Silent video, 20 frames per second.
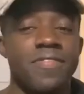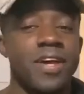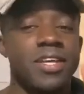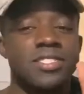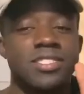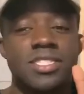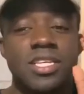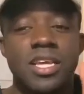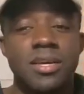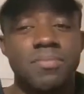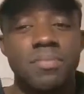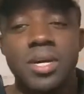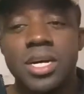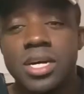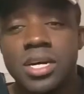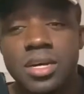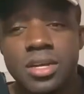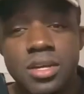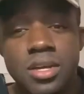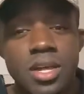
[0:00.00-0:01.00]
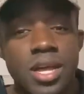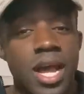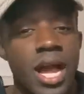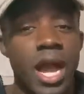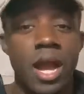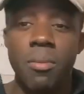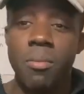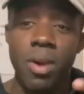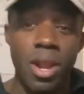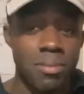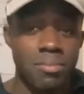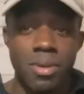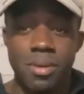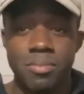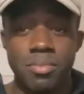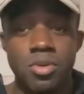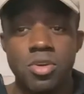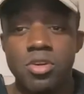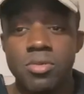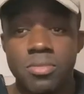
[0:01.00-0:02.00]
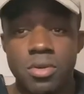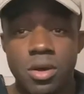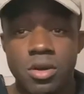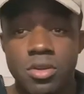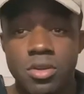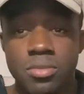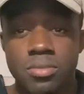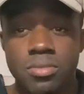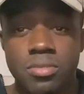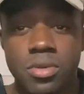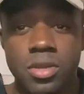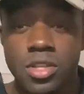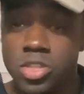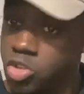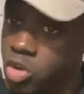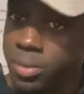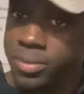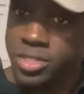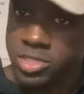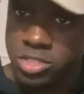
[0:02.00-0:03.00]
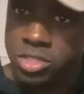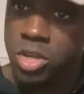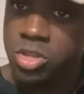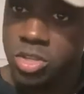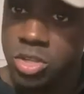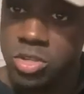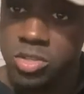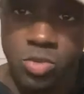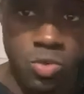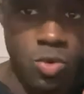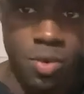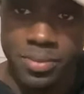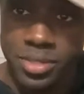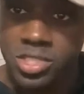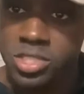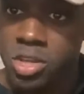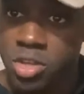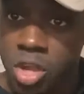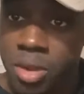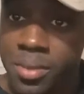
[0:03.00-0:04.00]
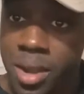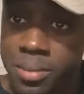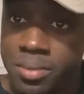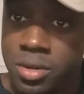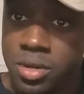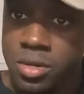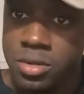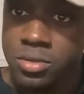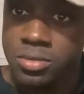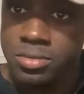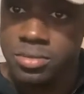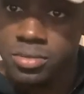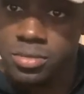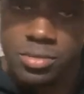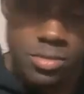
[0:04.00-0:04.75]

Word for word: I see a bug, I'll break my broom on them. You want me to show you? You want me to show y'all my broom?